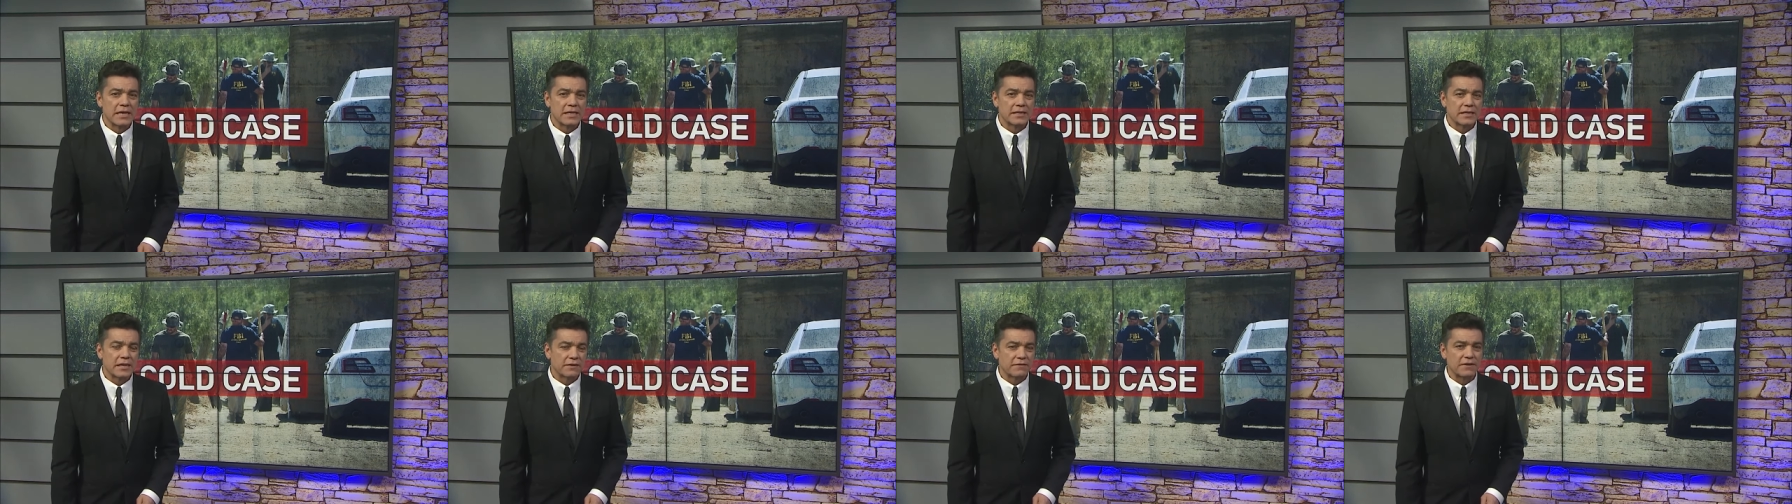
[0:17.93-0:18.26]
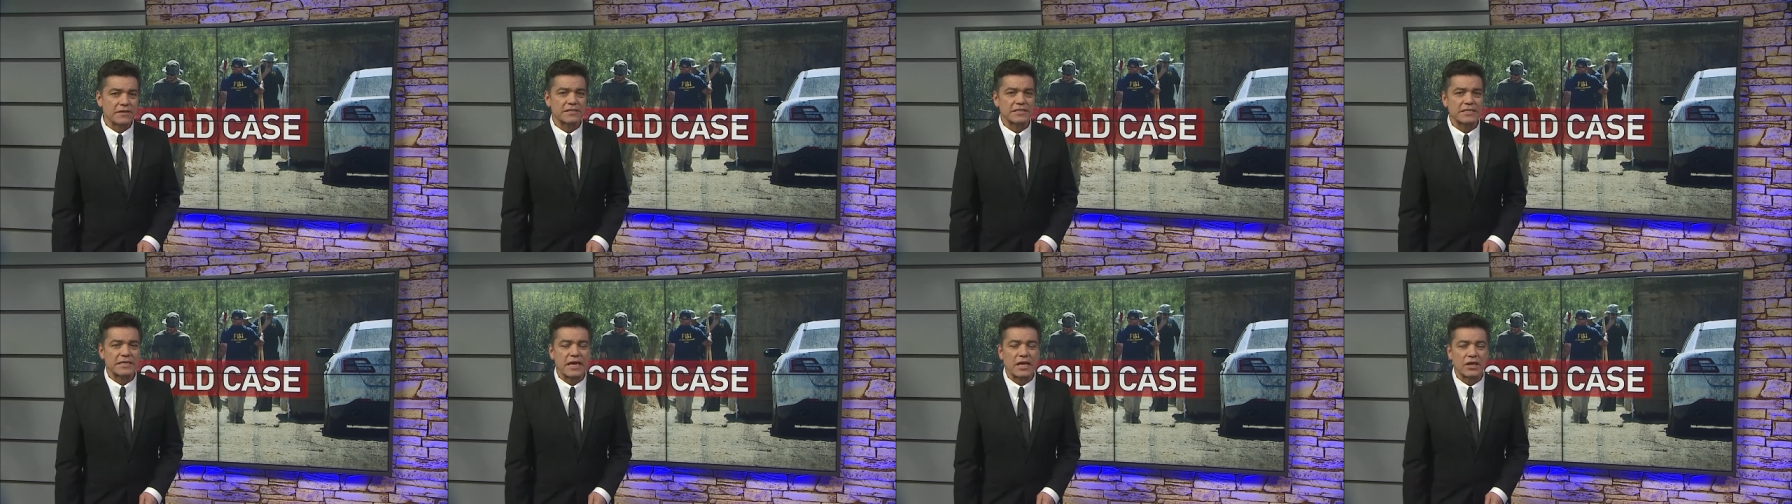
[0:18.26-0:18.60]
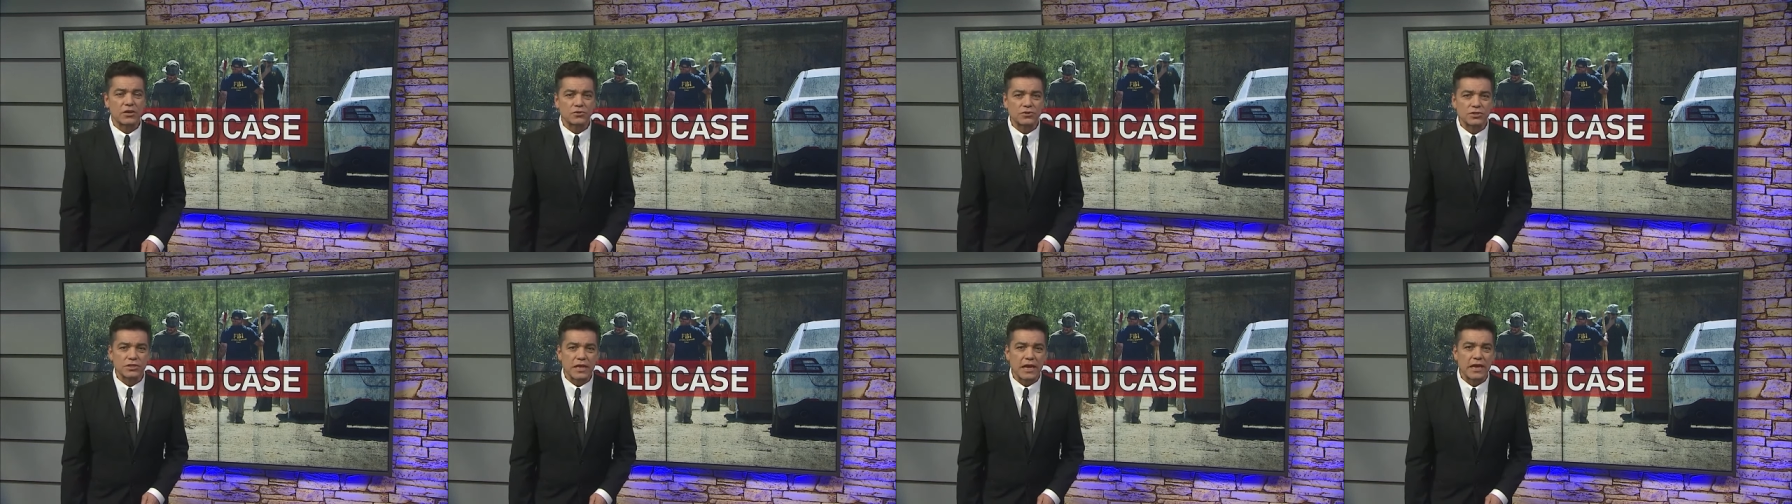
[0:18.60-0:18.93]
that
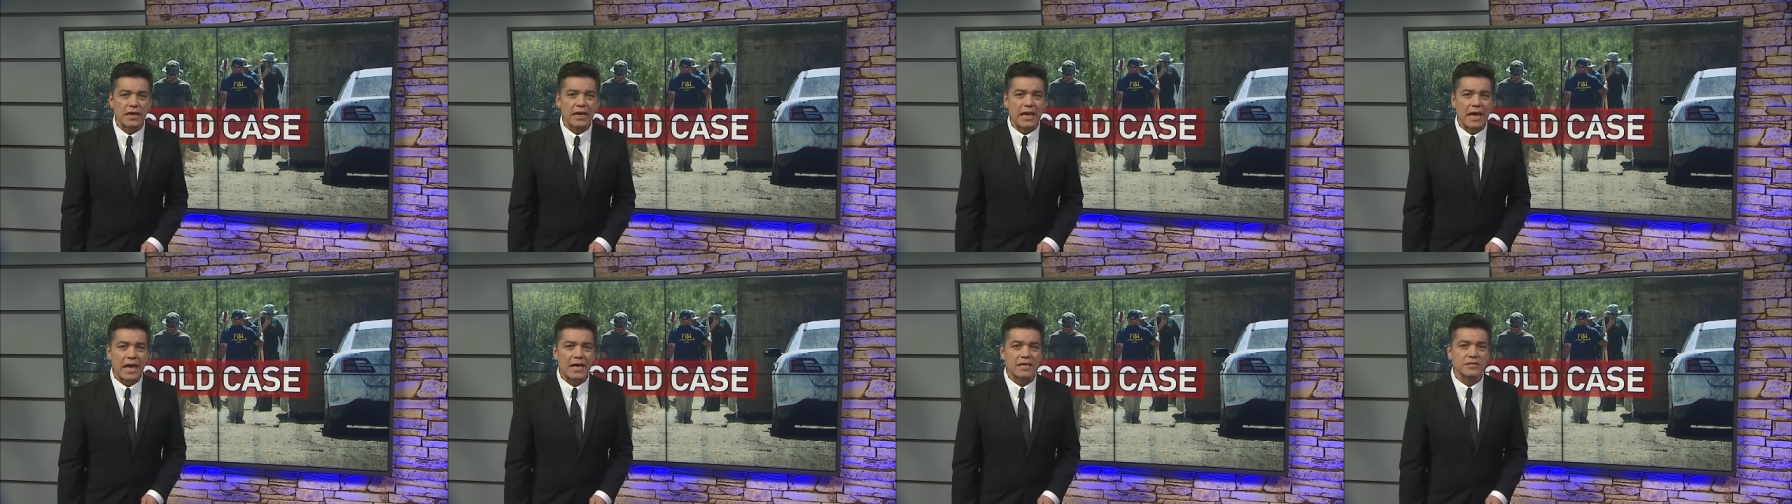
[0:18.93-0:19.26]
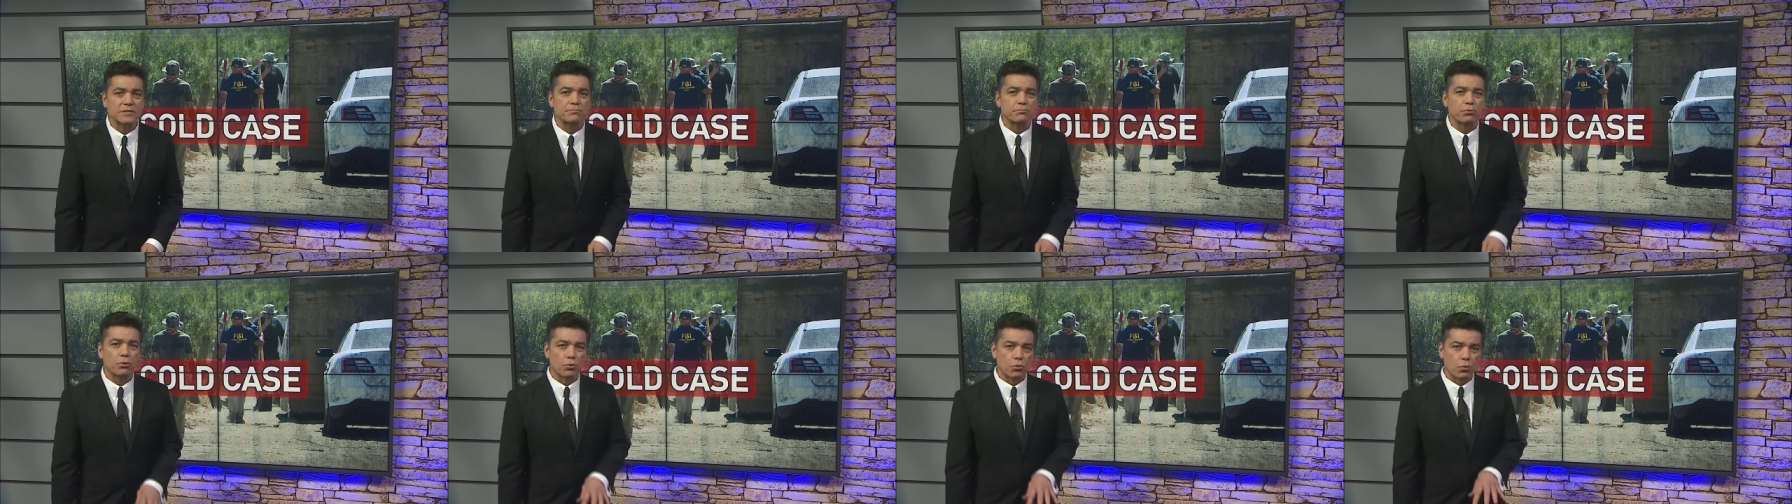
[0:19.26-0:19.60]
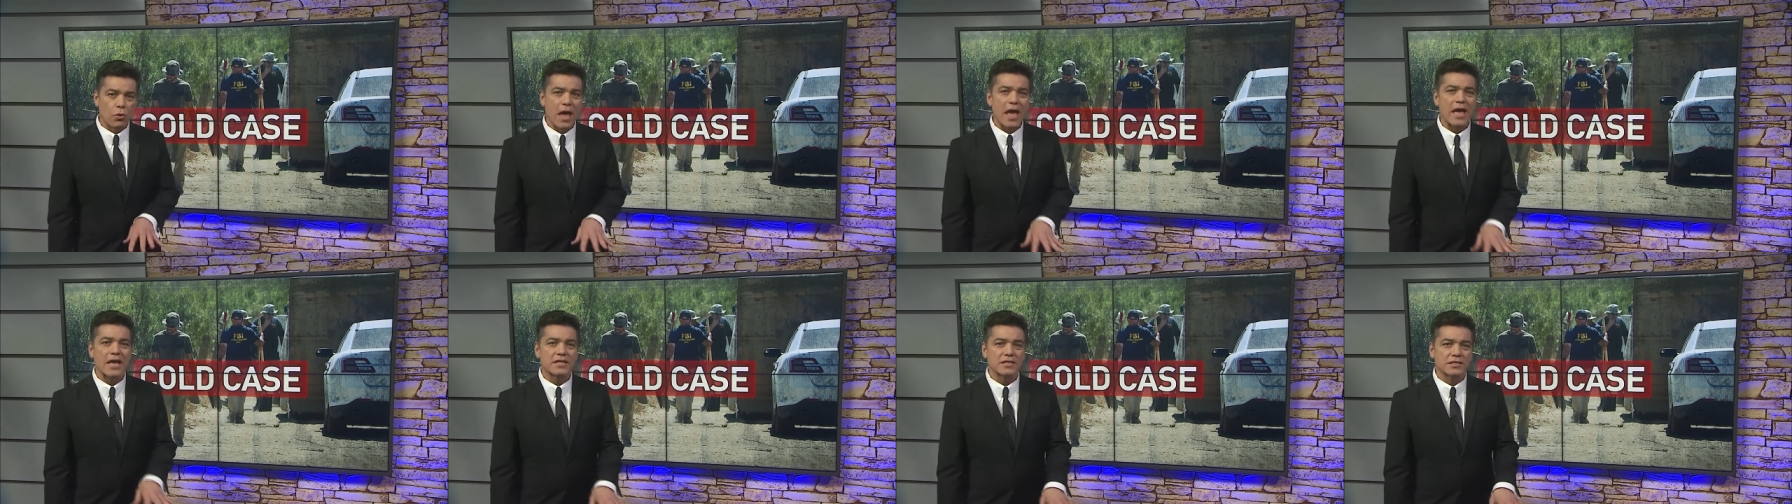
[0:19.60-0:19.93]
investigators say has
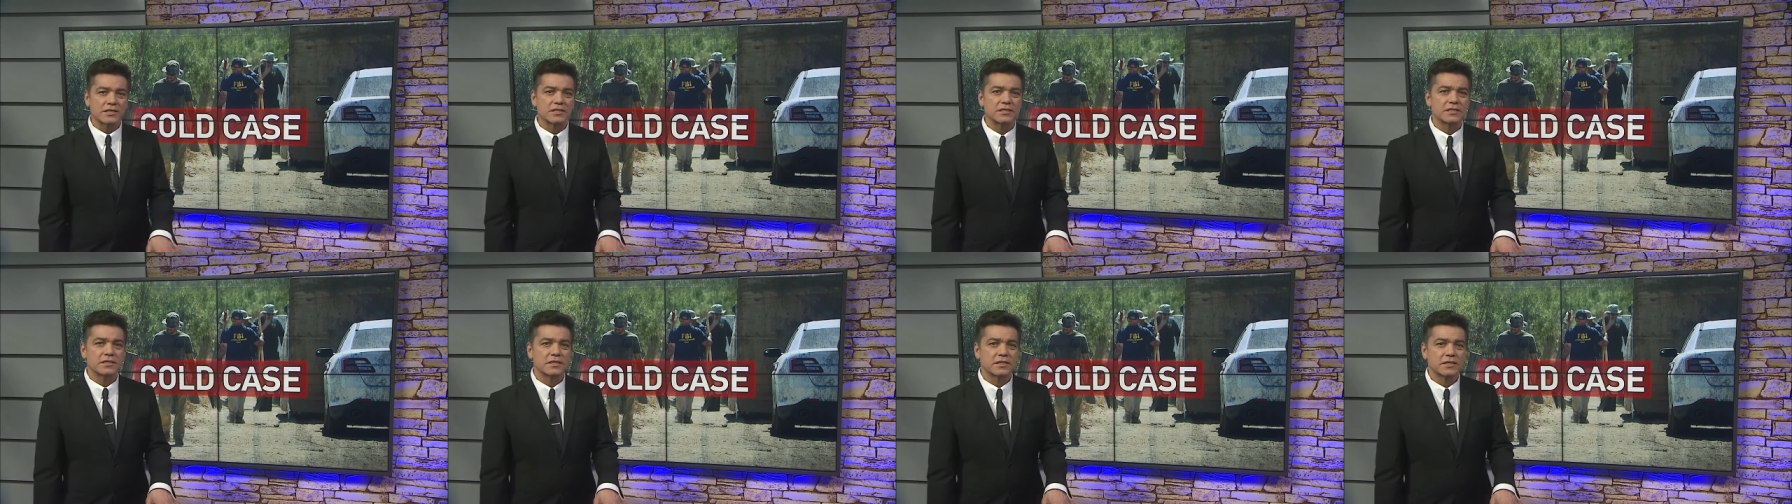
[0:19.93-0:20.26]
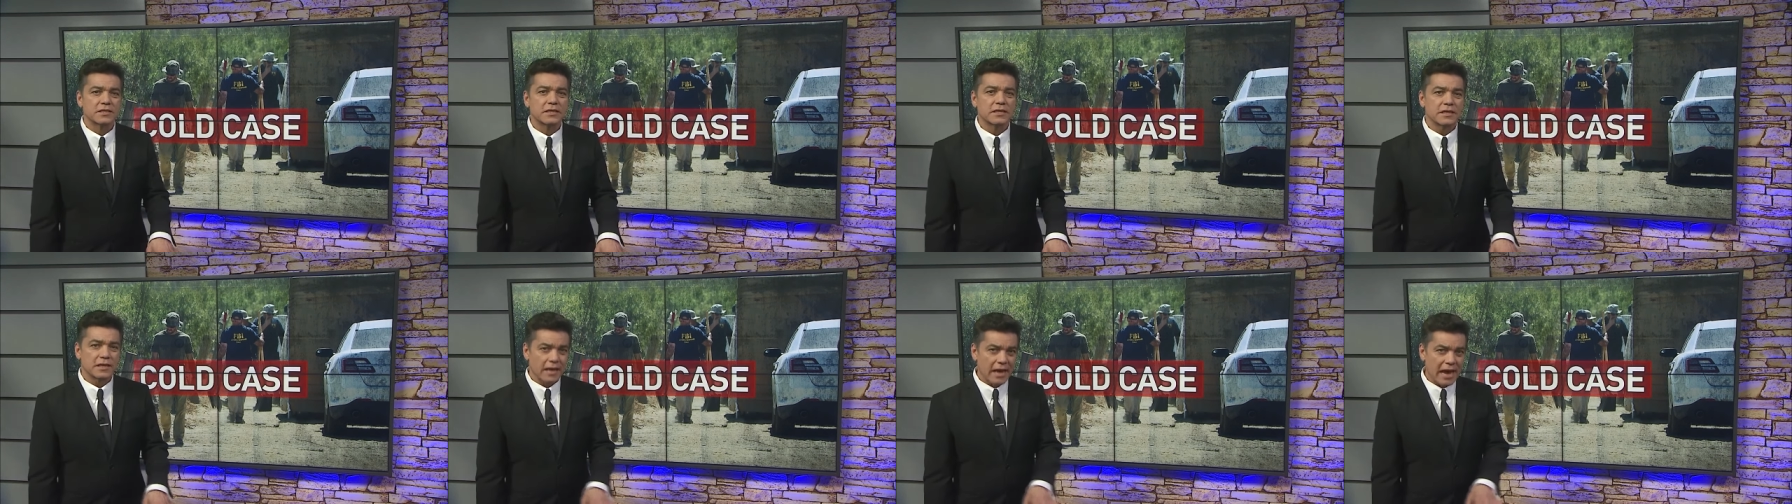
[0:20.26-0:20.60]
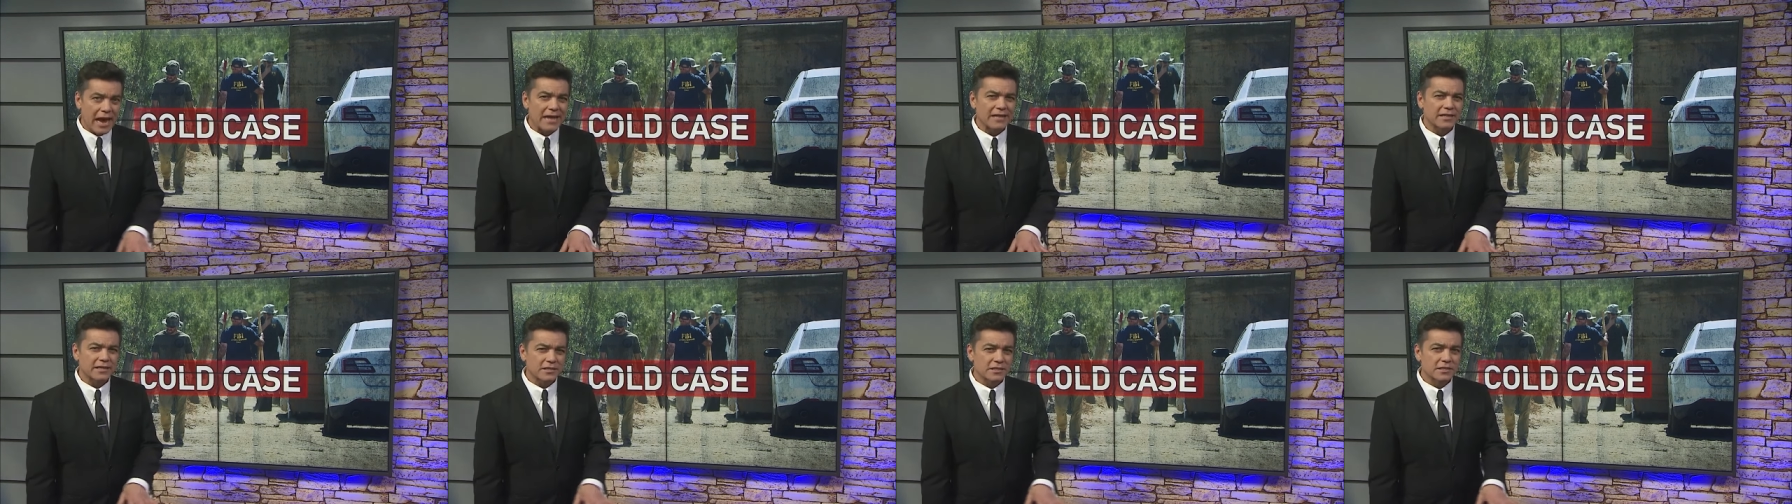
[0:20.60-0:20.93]
Perez
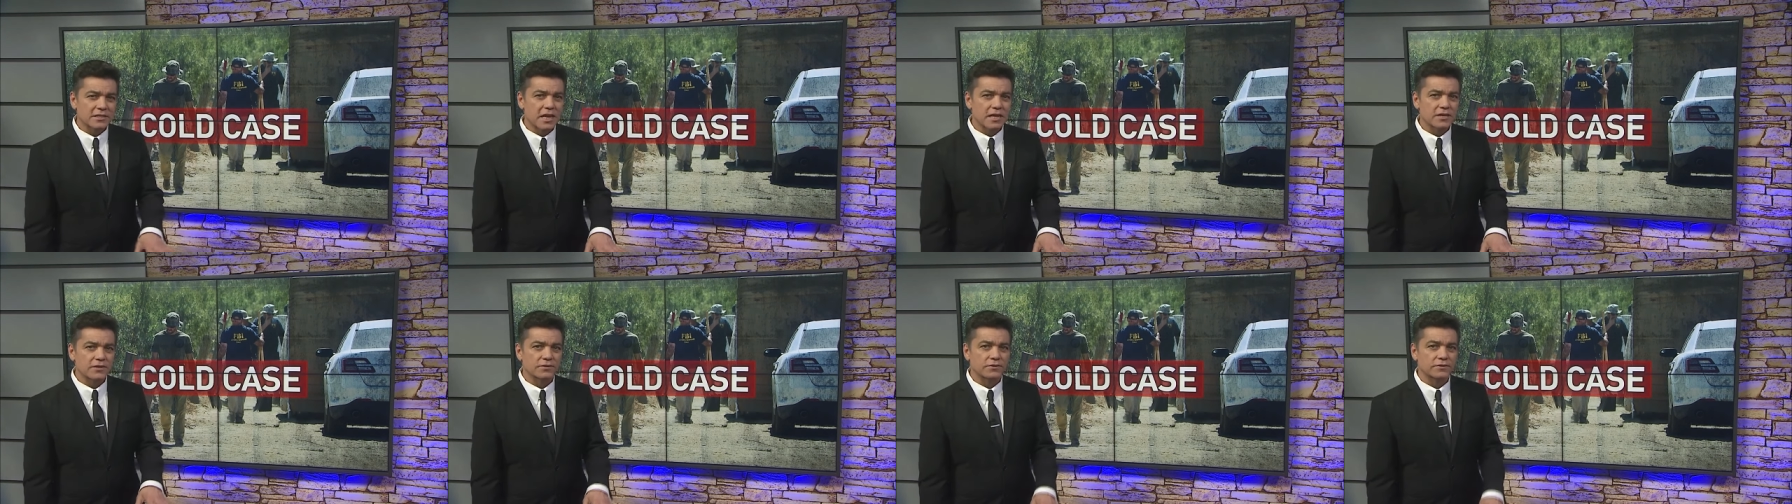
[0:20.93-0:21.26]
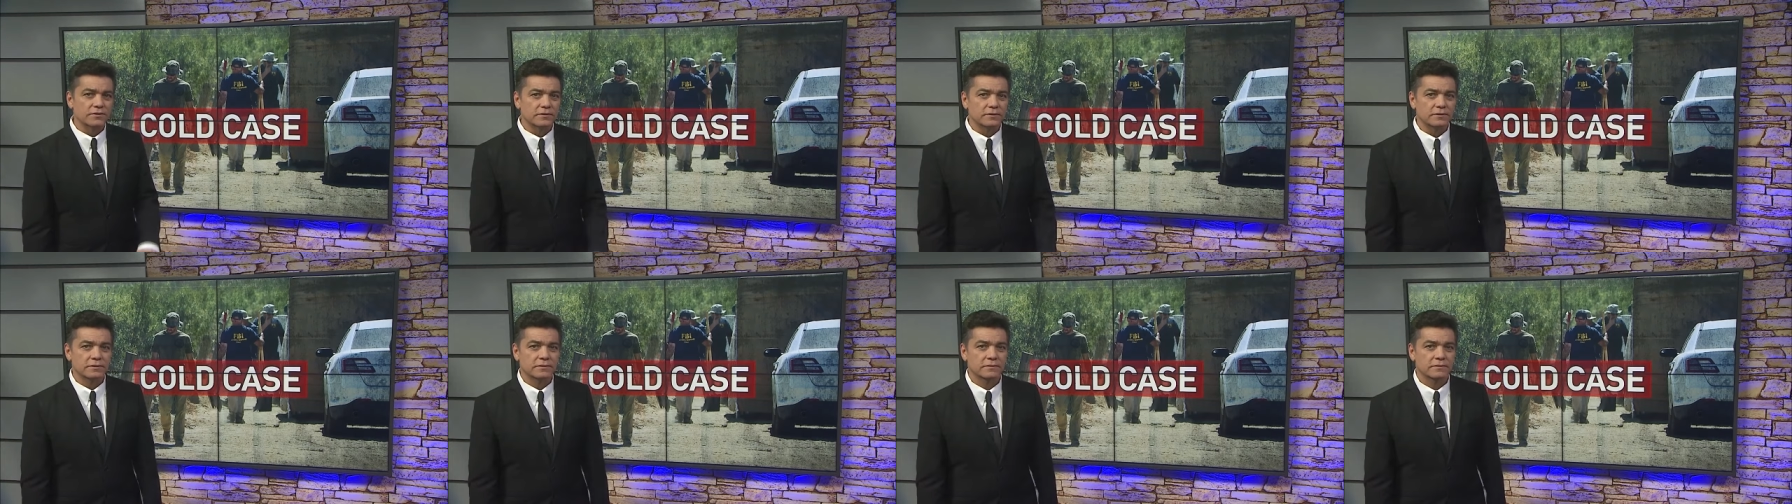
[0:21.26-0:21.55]
at the center.